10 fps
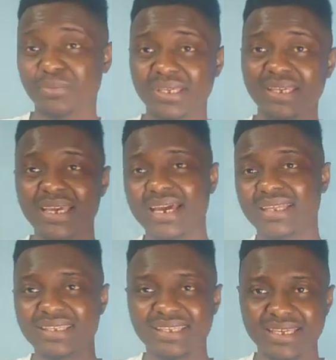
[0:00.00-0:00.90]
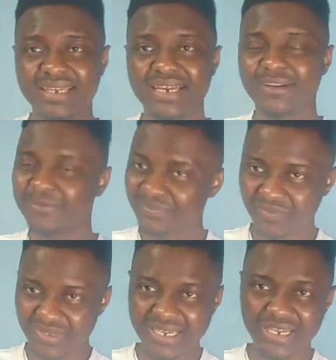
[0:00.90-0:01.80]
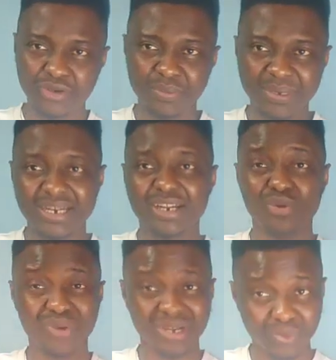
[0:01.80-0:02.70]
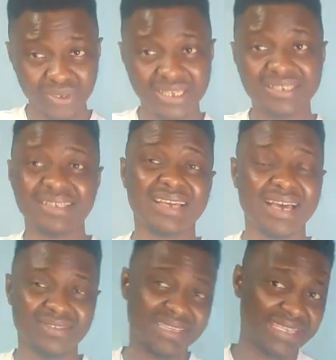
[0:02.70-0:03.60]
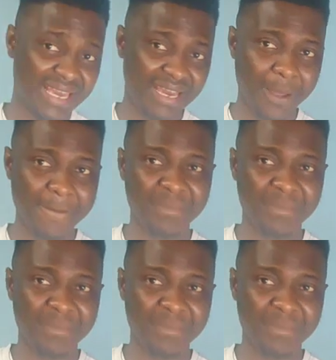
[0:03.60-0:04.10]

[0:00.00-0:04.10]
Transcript: For me, I think he can do better than Oli Watkins at Arsenal. Yeah,